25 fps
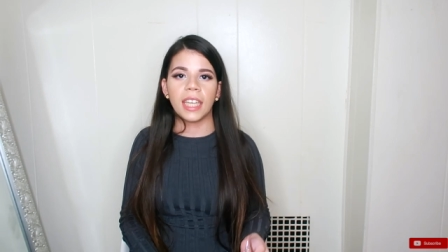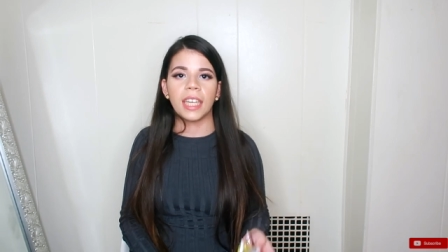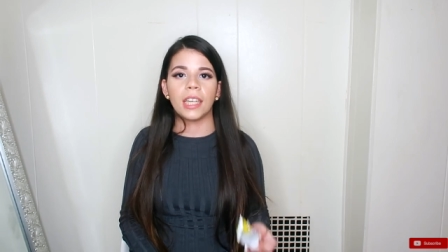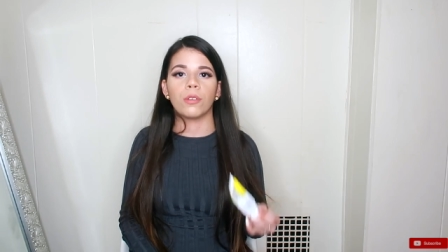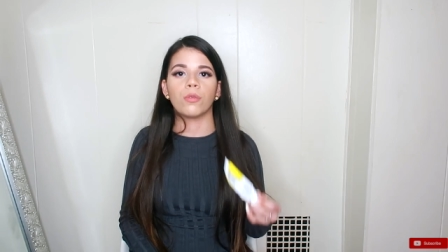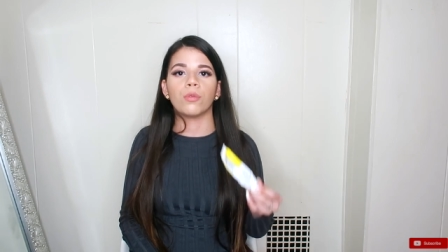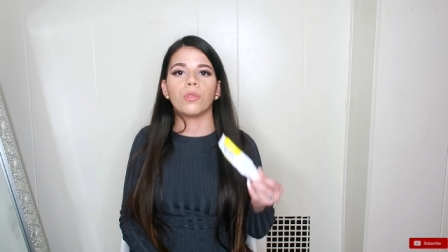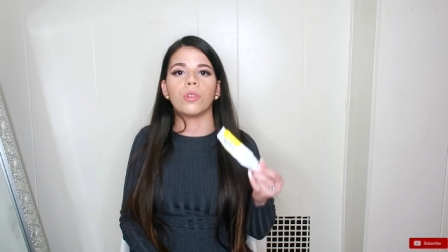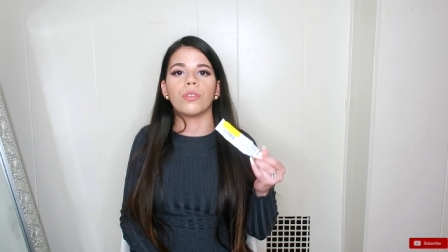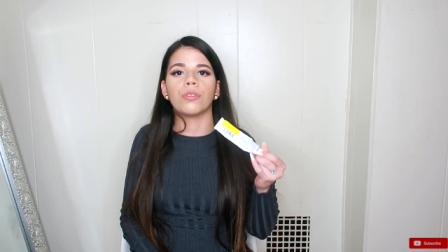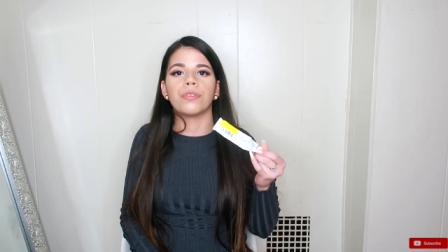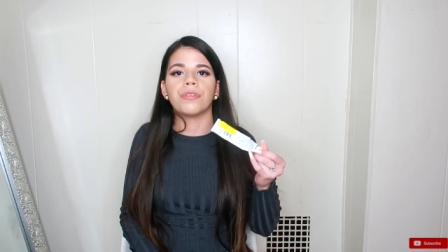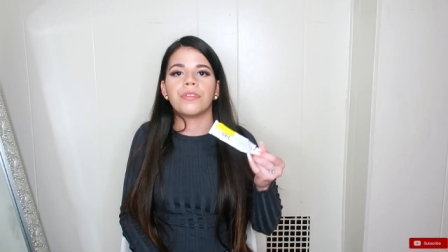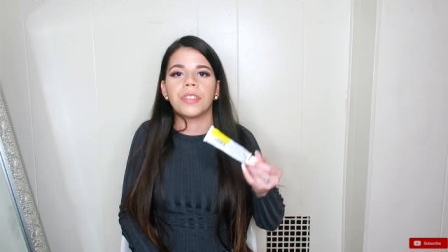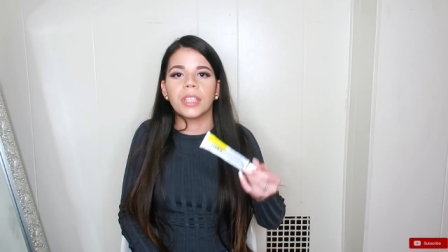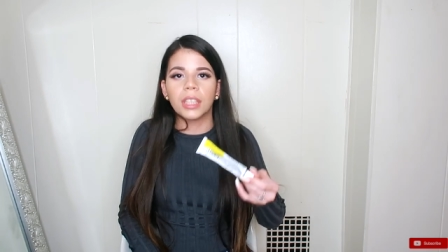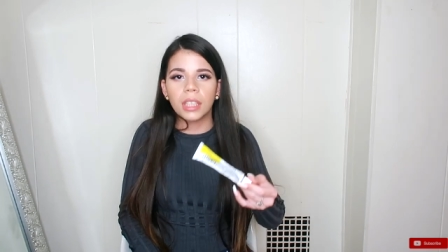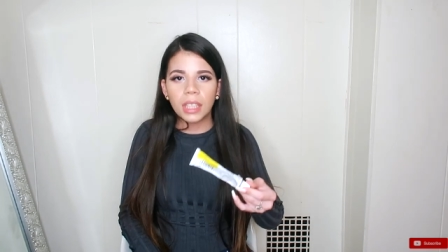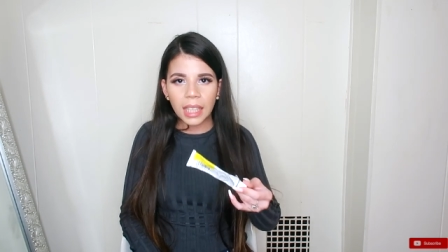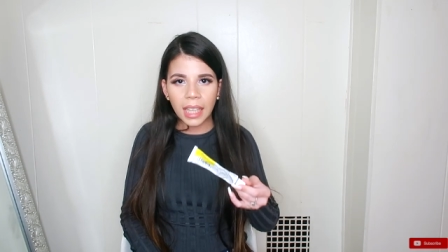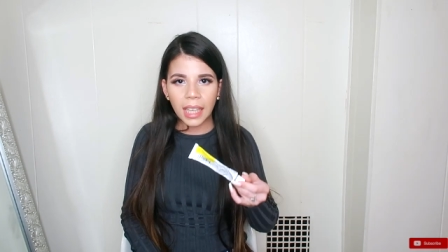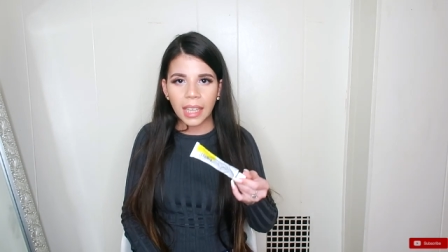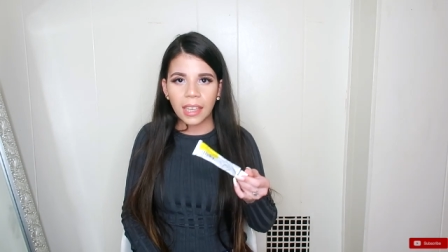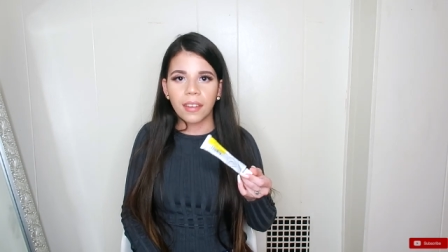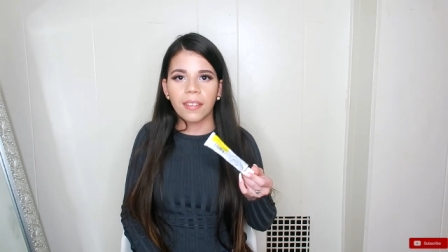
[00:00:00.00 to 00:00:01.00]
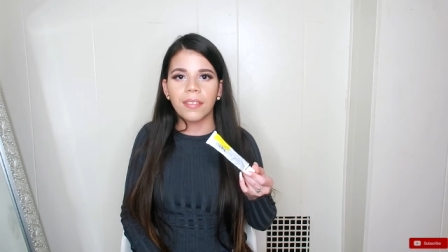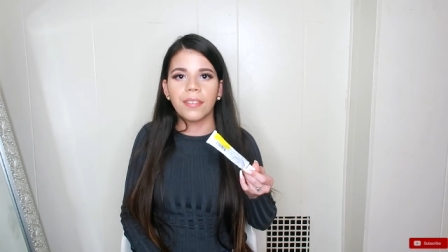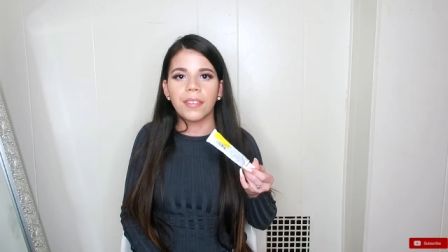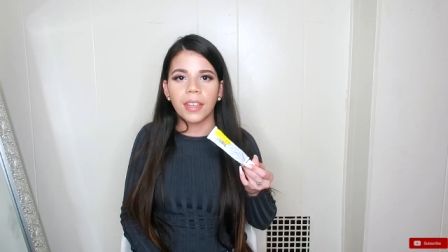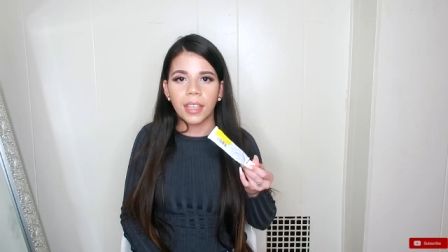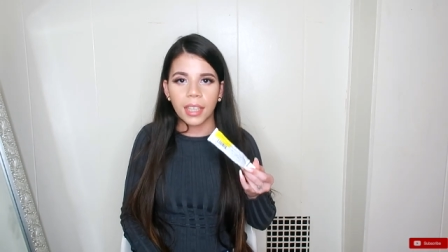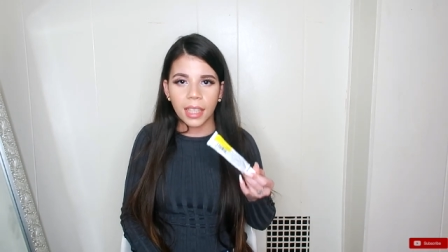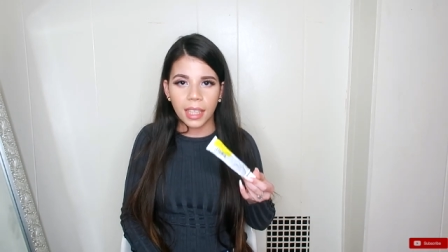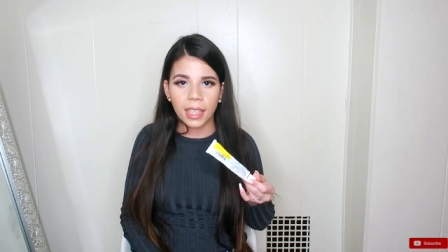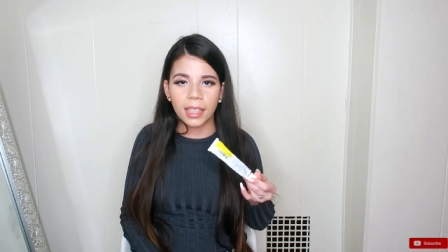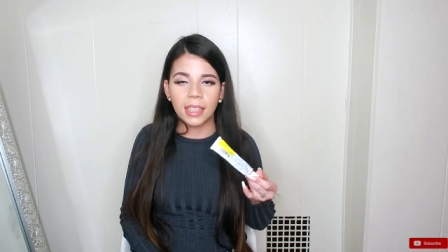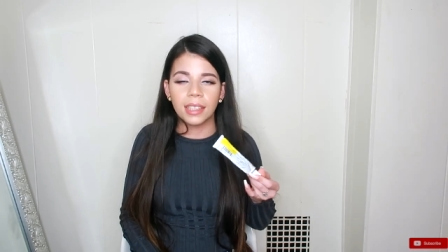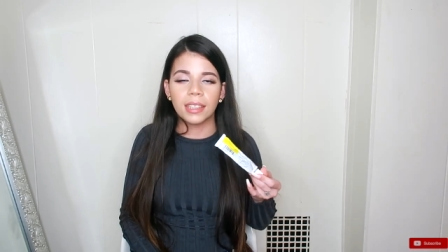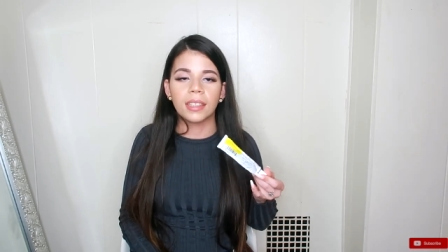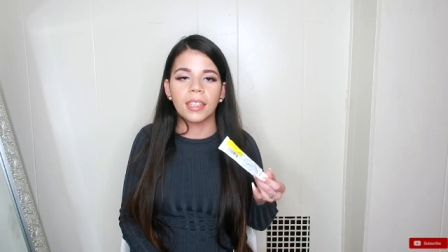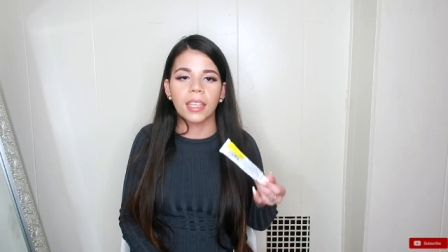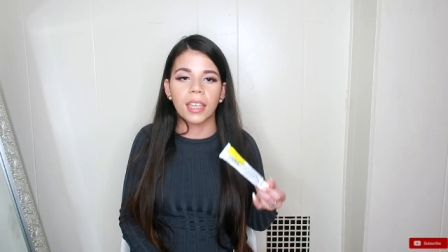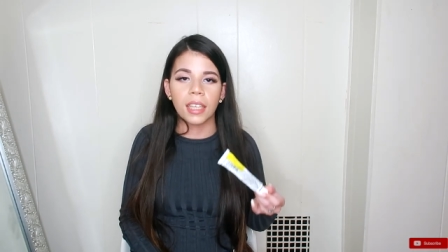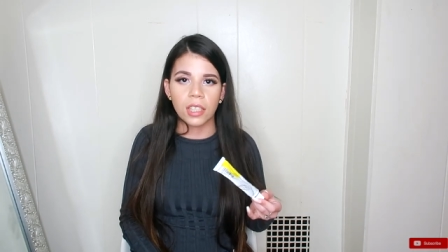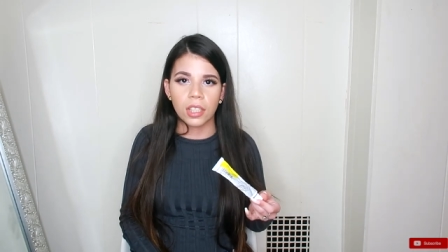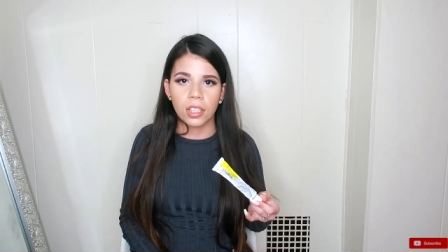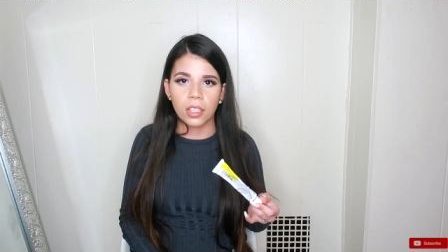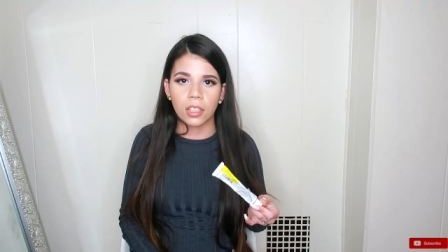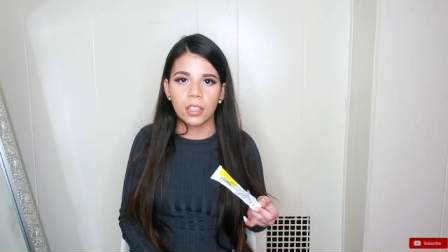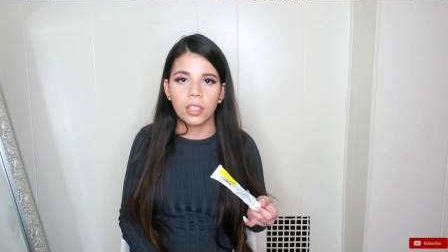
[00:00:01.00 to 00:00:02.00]
it will feel like a fucking
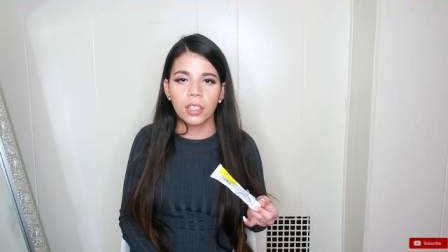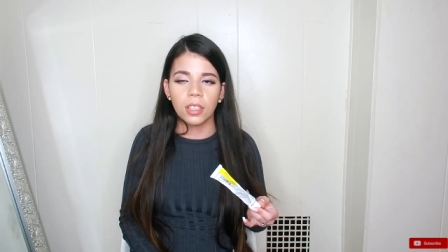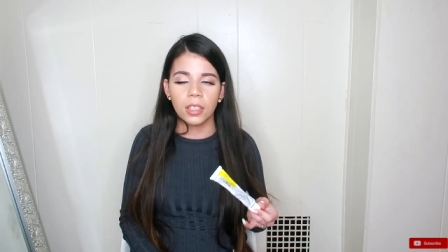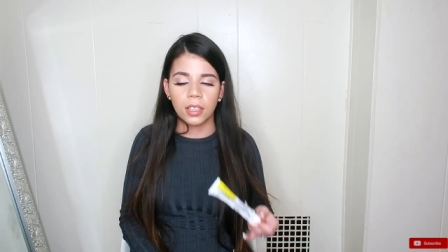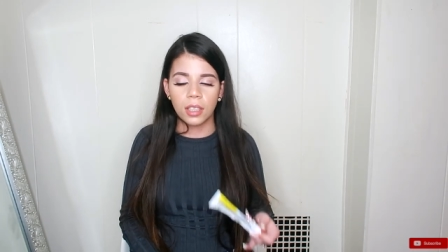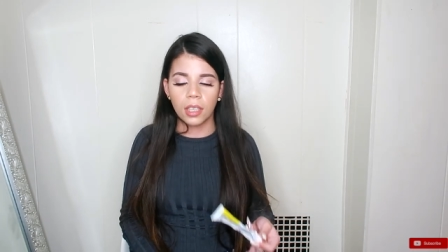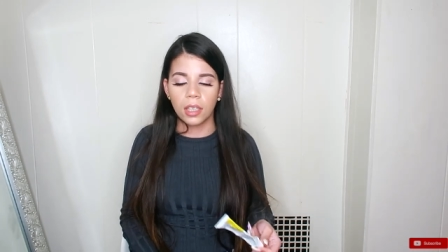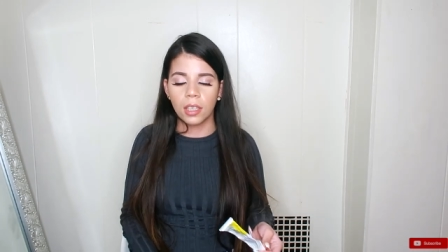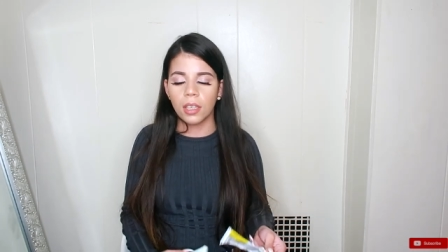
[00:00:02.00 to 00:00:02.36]
desert